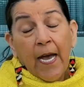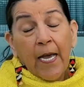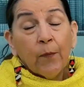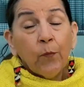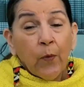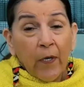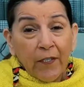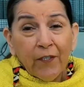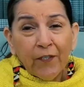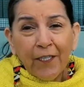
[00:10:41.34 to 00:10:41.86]
I
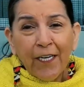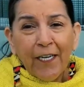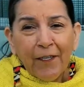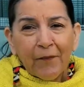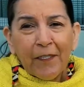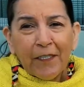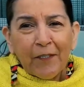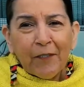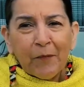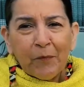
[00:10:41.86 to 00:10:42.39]
wondered
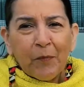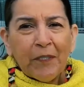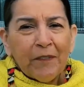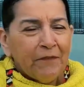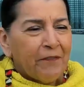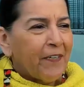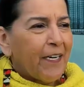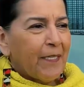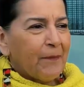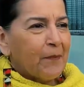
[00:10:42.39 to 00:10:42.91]
how they could bring
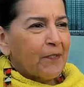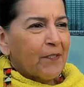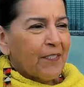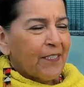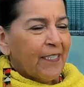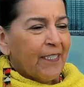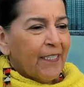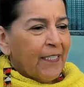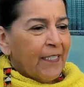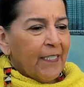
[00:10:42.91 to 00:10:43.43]

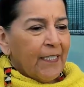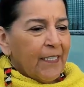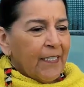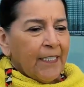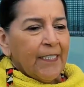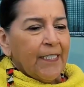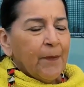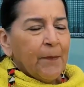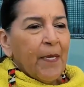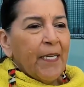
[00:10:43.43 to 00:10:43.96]
fibers
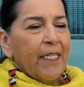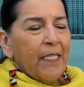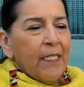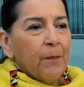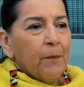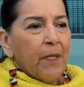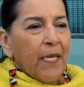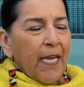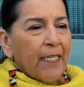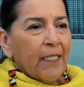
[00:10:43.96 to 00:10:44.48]
into making
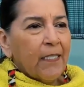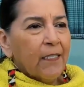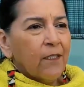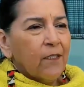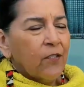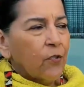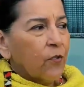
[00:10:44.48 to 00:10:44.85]
a blanket.